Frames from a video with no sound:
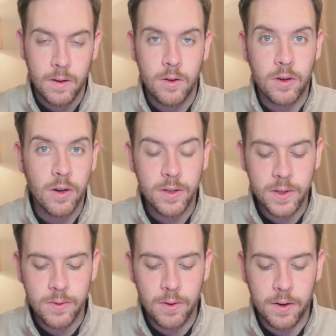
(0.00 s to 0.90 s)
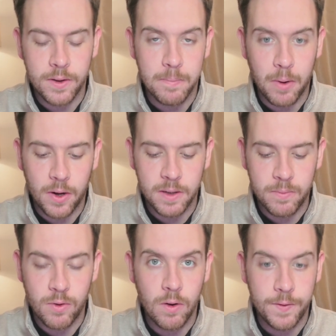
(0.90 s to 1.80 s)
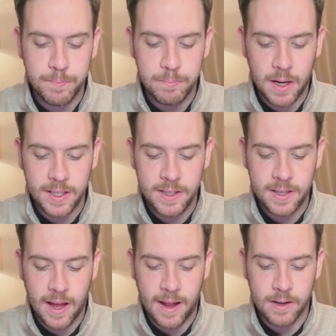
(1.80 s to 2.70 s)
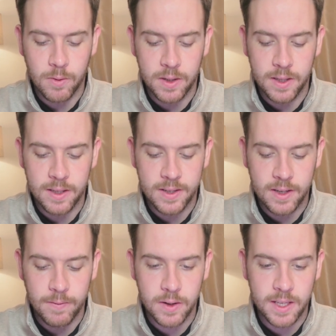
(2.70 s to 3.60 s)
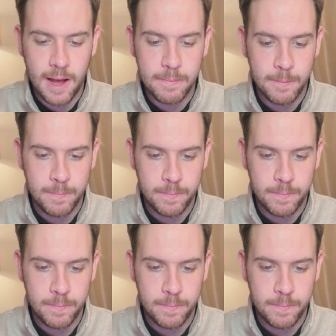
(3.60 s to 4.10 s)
You can also go on the bottom row of buttons and go to the Discover tab.